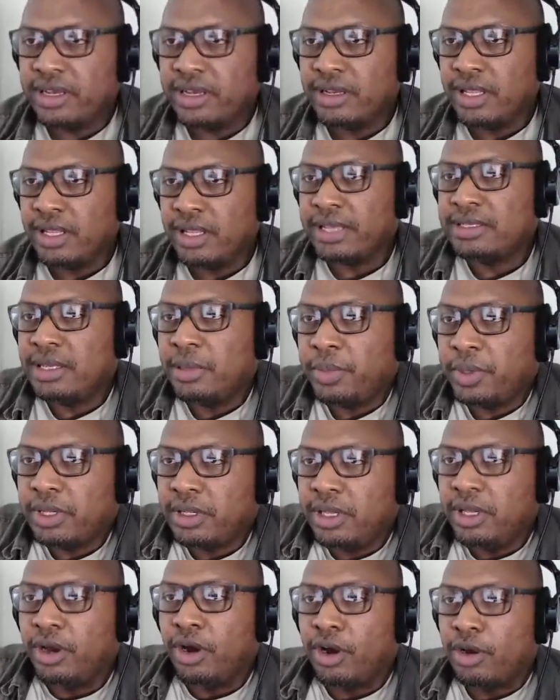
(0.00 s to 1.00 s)
like
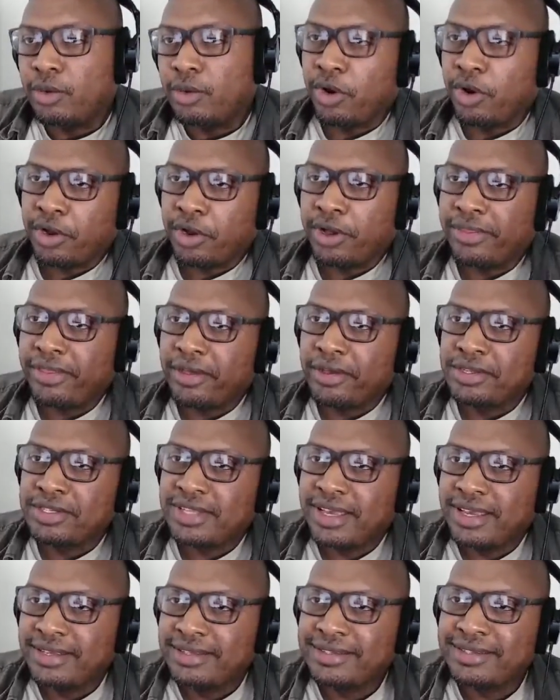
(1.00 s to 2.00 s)
typically artwork on those
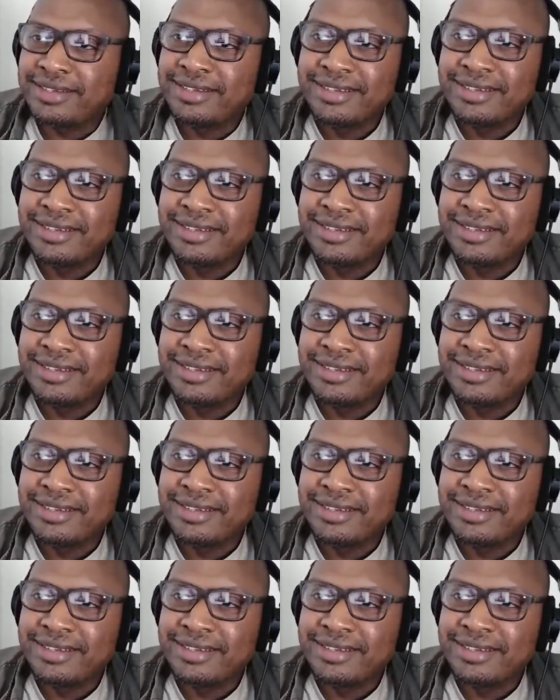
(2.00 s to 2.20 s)
things?